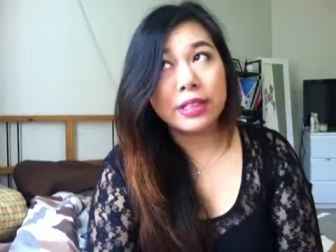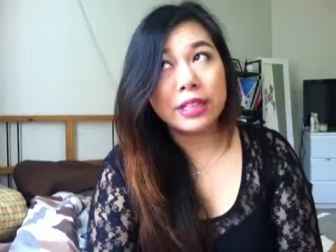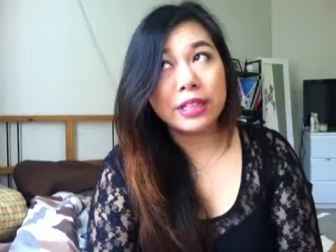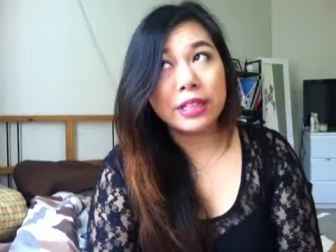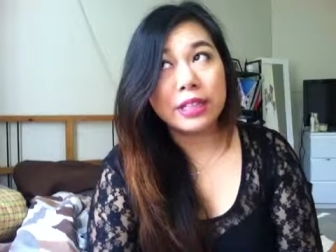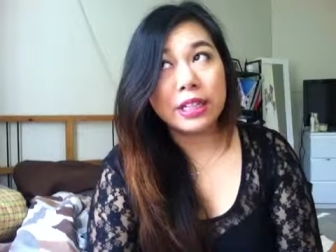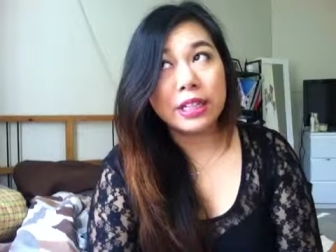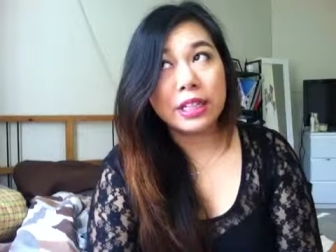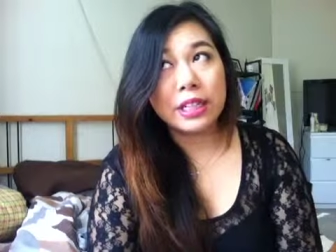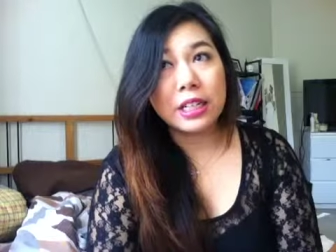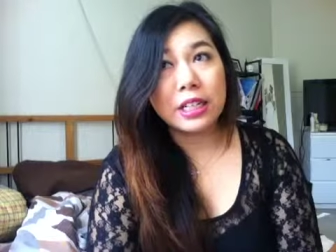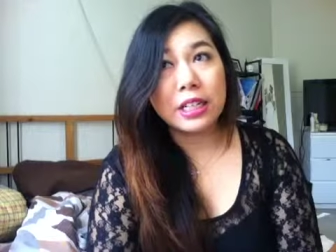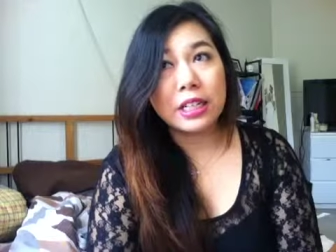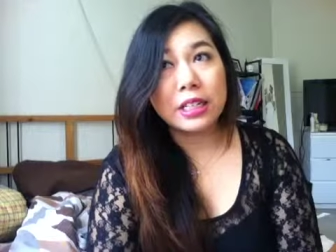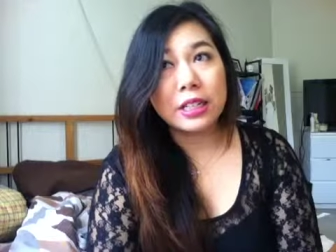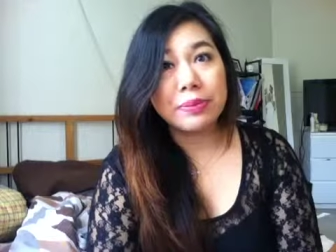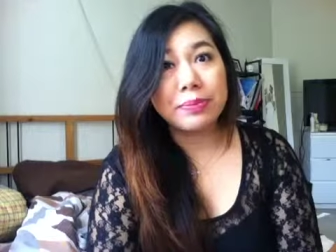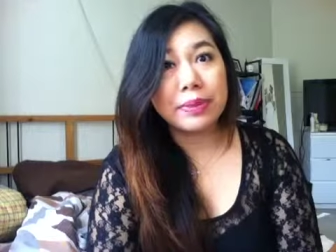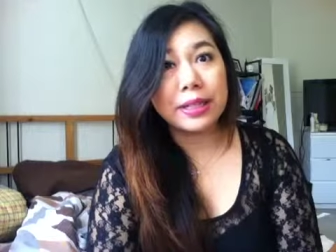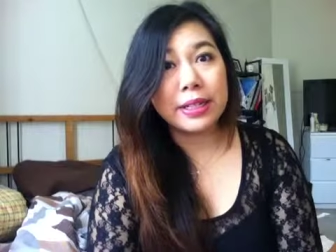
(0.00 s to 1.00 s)
and I think
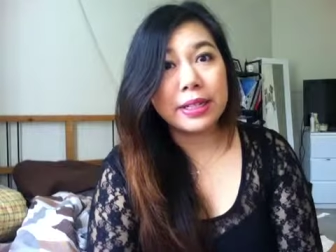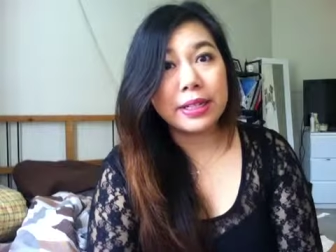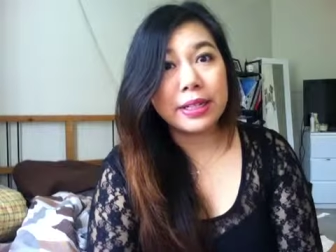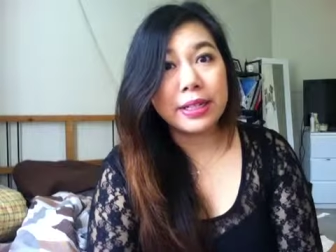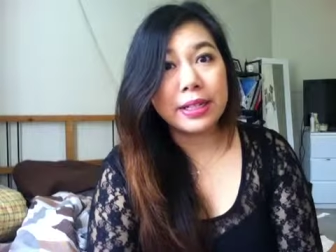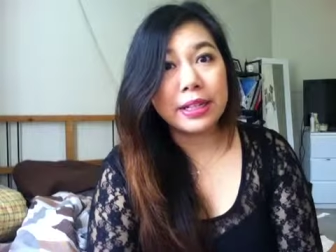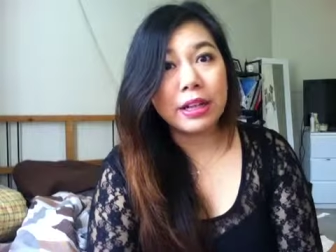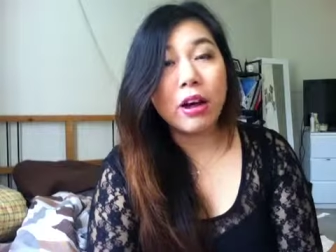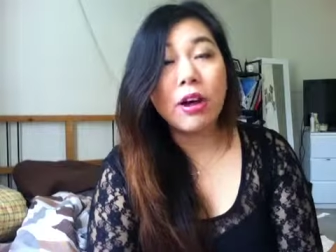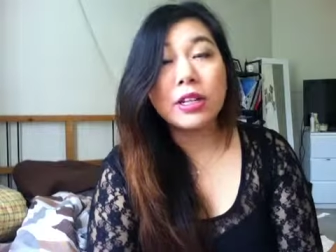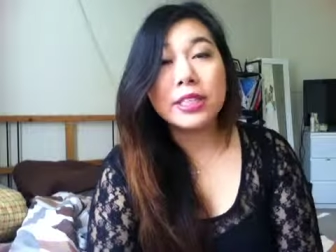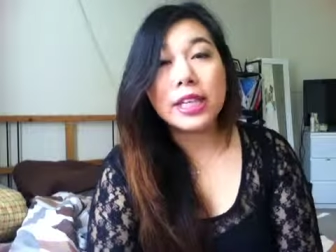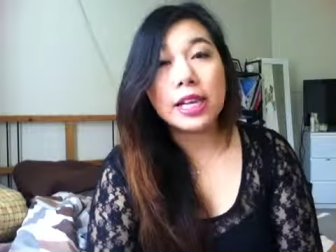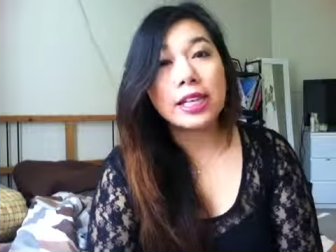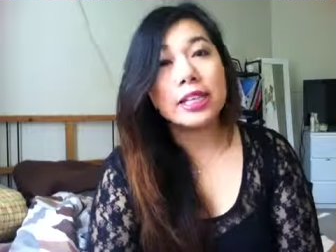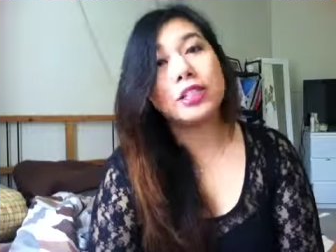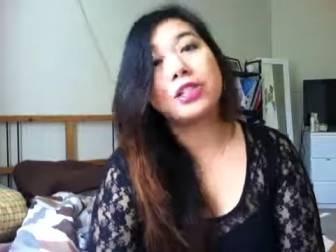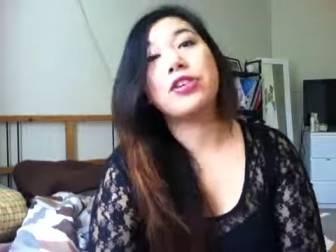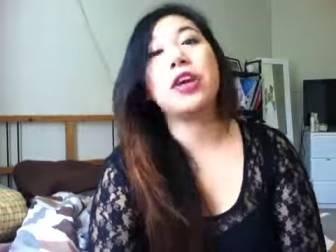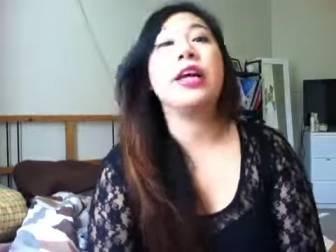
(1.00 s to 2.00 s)
that's about oh
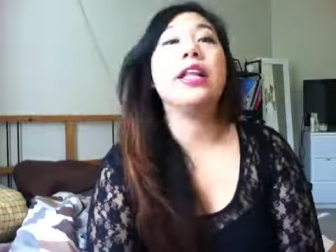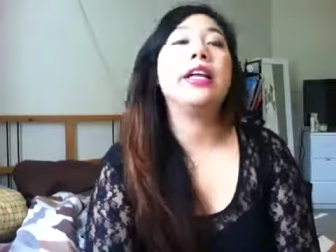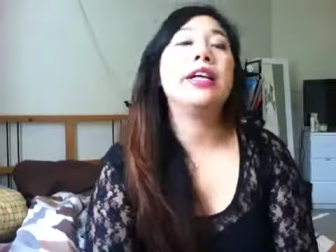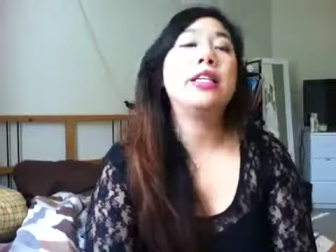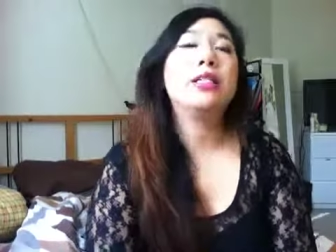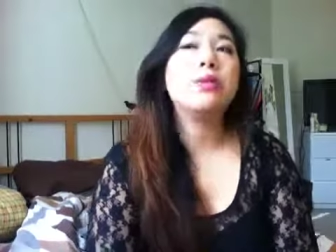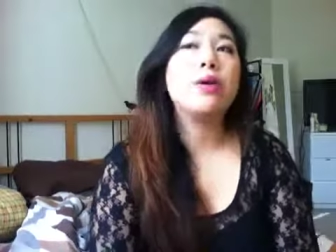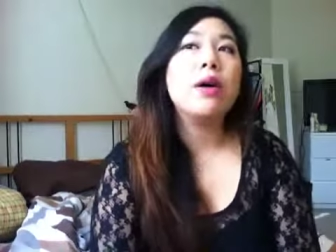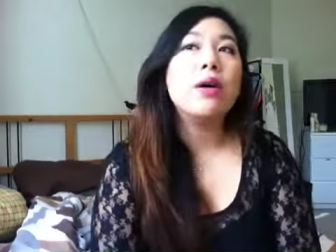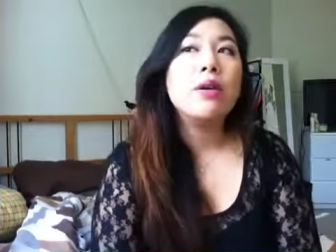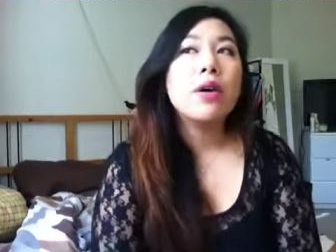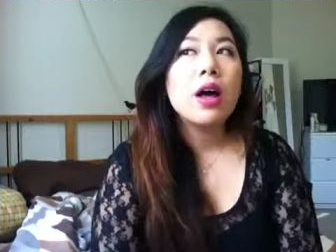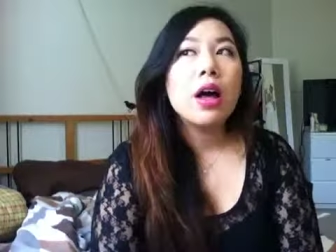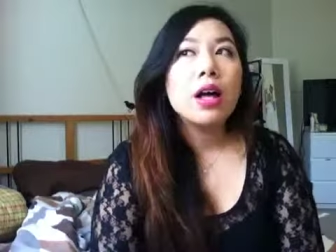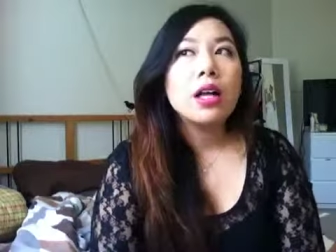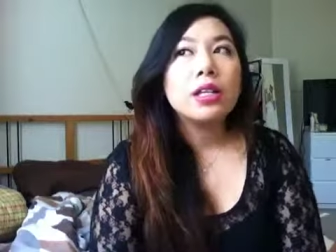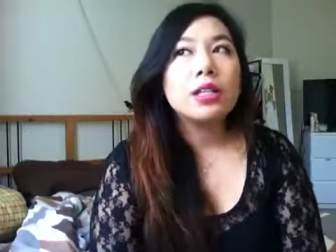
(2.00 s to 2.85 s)
South Australia as well.